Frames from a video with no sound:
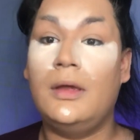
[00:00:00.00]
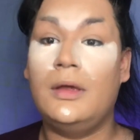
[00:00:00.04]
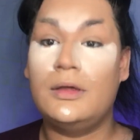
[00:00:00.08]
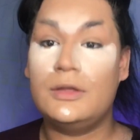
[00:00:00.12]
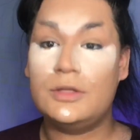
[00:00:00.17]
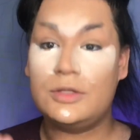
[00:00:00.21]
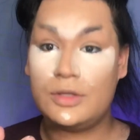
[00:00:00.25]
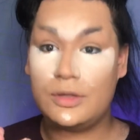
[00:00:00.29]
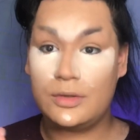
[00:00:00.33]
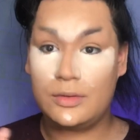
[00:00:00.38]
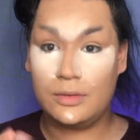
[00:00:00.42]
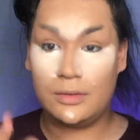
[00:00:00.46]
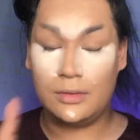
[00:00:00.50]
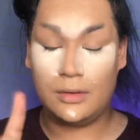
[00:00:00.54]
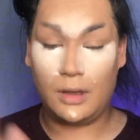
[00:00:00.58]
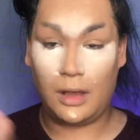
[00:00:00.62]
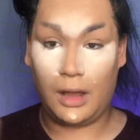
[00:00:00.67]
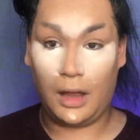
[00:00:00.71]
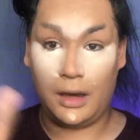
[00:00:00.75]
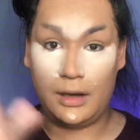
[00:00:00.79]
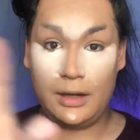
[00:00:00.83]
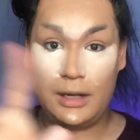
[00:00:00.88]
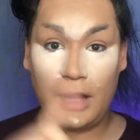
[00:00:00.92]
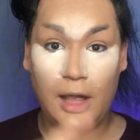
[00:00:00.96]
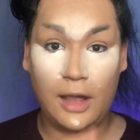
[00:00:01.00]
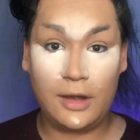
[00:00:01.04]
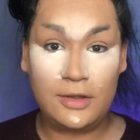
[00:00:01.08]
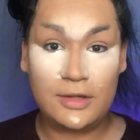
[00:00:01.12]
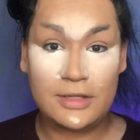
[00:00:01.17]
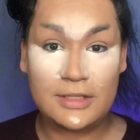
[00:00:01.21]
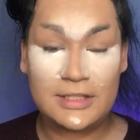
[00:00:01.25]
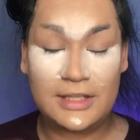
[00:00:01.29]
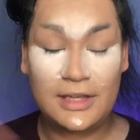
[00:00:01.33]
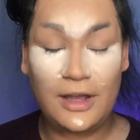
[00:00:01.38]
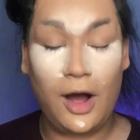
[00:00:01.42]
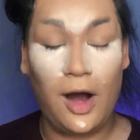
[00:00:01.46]
So now you
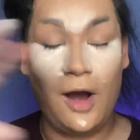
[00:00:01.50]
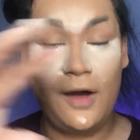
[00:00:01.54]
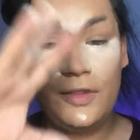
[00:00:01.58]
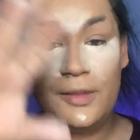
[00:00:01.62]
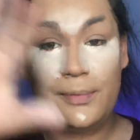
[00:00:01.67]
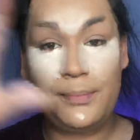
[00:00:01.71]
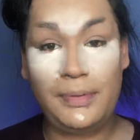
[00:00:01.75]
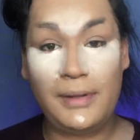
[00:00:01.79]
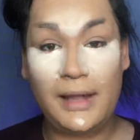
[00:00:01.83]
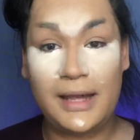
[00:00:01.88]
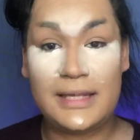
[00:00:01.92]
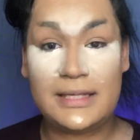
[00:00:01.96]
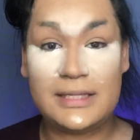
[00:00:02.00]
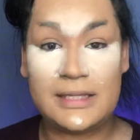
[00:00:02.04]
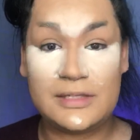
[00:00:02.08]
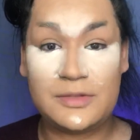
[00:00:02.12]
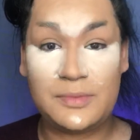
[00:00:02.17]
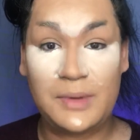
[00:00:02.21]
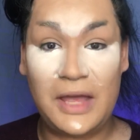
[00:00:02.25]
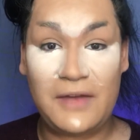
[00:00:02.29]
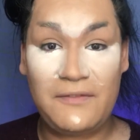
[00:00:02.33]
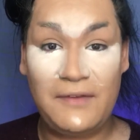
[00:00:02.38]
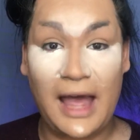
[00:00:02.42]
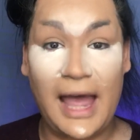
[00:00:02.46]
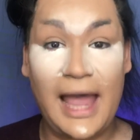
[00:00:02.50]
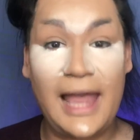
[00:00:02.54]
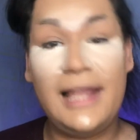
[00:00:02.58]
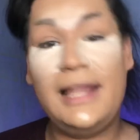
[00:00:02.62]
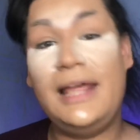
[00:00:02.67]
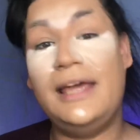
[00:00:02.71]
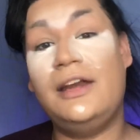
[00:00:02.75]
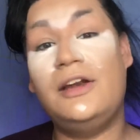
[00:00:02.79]
see all the places we have highlighted